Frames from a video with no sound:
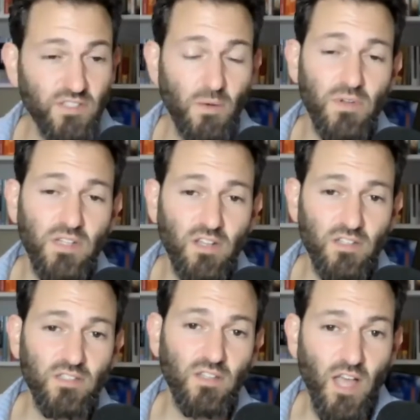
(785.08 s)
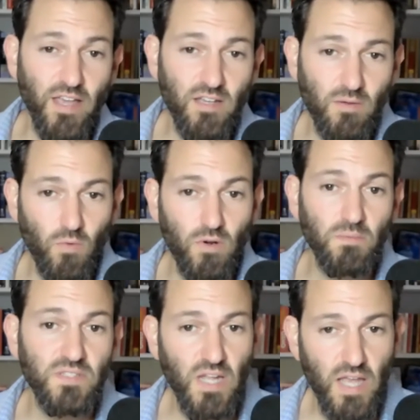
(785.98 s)
somebody doesn't like what
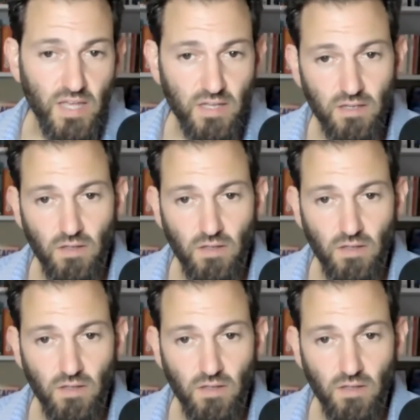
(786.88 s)
I'm saying,